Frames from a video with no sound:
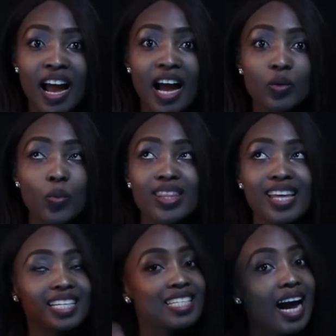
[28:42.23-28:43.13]
And when
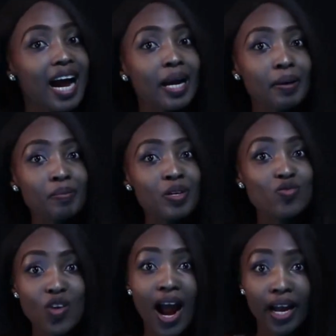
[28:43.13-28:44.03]
that time
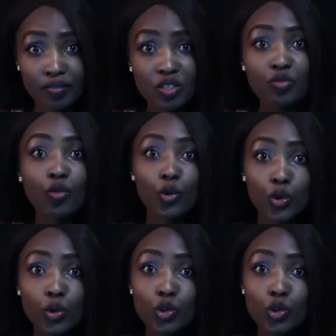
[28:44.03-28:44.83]
arrives for you